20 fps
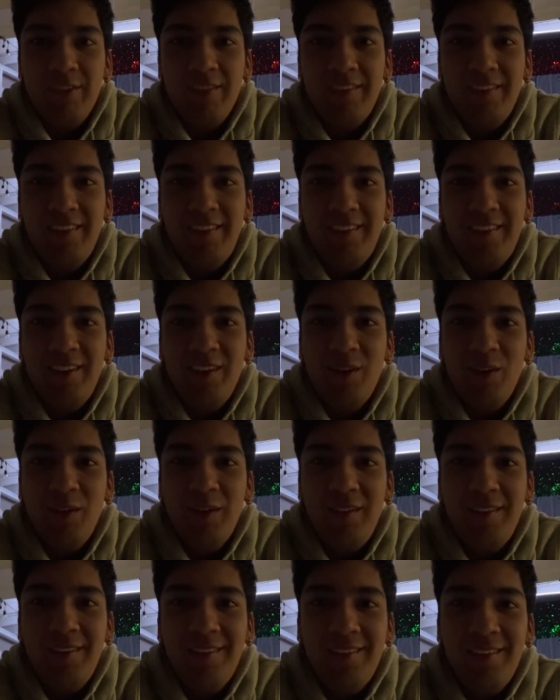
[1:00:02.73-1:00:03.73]
consistent
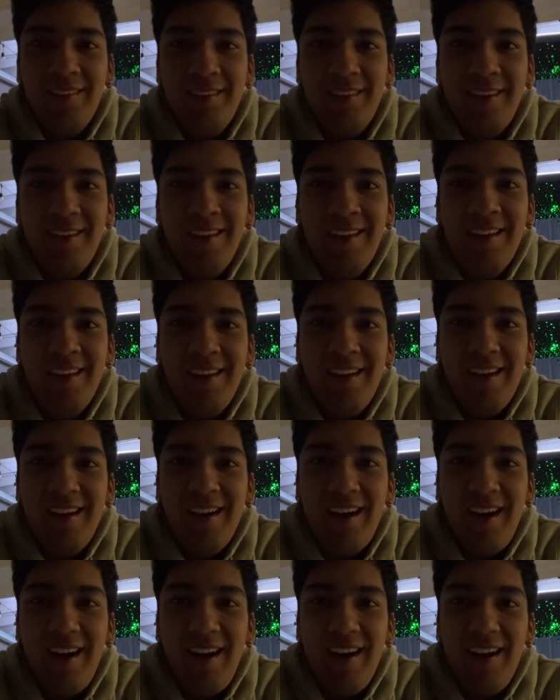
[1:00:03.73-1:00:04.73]
Chris?
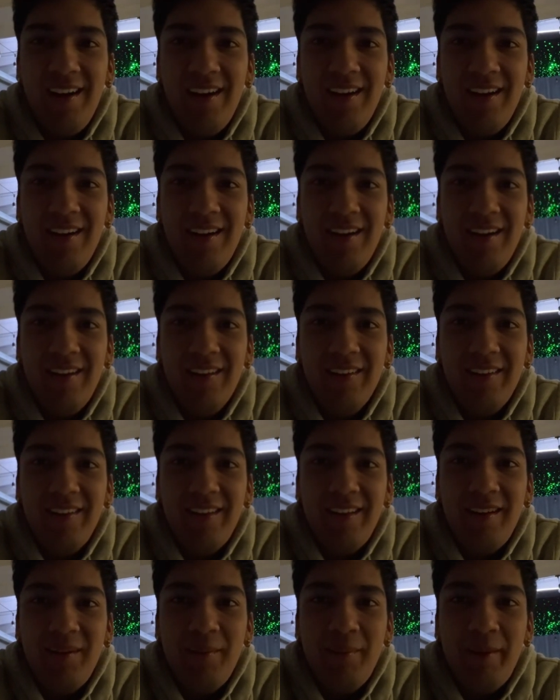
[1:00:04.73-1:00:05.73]
Are
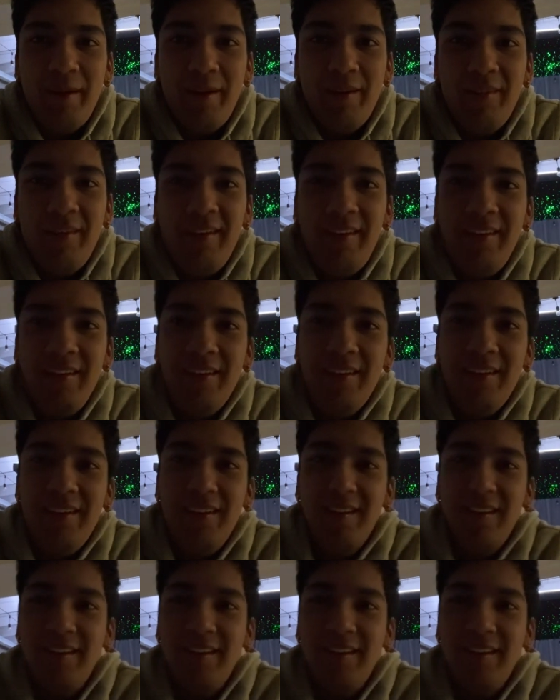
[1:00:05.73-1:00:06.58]
they getting married?